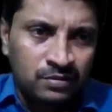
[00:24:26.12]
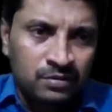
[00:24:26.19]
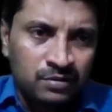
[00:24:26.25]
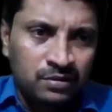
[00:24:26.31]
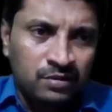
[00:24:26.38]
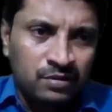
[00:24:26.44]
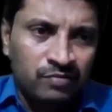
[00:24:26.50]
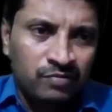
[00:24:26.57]

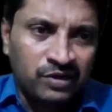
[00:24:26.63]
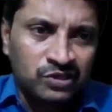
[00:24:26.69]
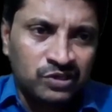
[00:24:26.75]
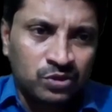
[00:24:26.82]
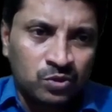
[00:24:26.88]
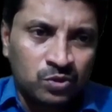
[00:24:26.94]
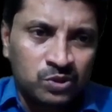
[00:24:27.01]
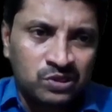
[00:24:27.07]
What is the
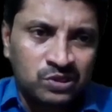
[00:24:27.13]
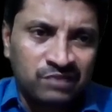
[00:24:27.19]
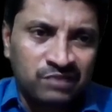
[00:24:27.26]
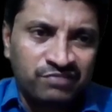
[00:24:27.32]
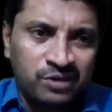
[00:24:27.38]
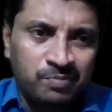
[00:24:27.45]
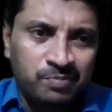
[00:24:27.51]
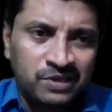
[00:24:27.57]
closure of D
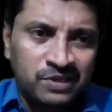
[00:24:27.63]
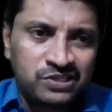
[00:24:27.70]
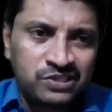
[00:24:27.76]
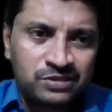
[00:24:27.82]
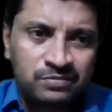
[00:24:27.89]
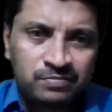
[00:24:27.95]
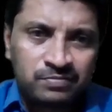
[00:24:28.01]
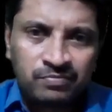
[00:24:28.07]
plus?
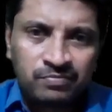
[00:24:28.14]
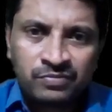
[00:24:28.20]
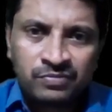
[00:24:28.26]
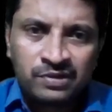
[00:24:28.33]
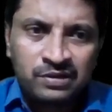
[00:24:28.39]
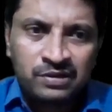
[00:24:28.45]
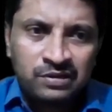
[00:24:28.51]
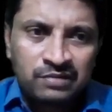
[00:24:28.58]

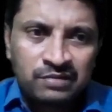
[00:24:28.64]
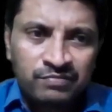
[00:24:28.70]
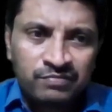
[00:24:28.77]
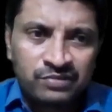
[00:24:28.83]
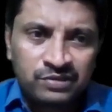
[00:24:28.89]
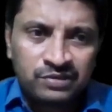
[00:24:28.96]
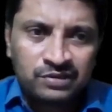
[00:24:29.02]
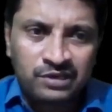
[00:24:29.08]
With the
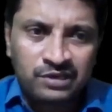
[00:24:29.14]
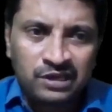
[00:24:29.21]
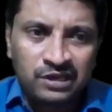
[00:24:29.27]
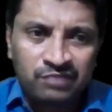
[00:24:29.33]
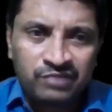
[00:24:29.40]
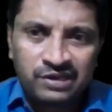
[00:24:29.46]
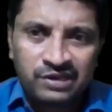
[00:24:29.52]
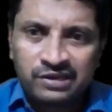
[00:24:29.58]
D we
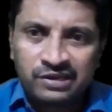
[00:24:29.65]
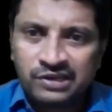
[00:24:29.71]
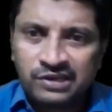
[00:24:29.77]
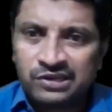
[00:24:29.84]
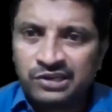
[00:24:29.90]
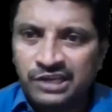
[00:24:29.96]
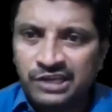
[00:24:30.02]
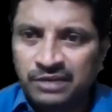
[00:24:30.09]
can get a
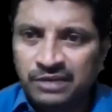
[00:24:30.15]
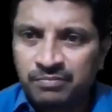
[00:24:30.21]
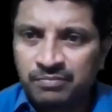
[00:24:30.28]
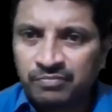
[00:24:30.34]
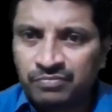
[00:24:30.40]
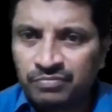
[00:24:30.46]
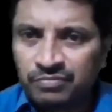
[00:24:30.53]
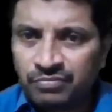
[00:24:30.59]
D.
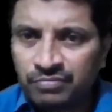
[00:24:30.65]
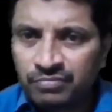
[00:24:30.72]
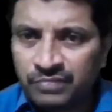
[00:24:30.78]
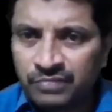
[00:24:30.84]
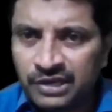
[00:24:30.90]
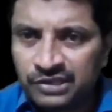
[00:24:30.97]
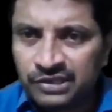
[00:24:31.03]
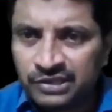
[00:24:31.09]

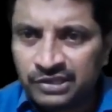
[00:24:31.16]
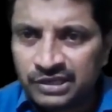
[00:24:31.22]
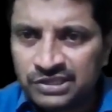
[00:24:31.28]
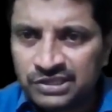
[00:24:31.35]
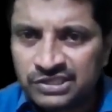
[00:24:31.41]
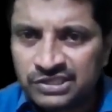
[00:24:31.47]
Anything else?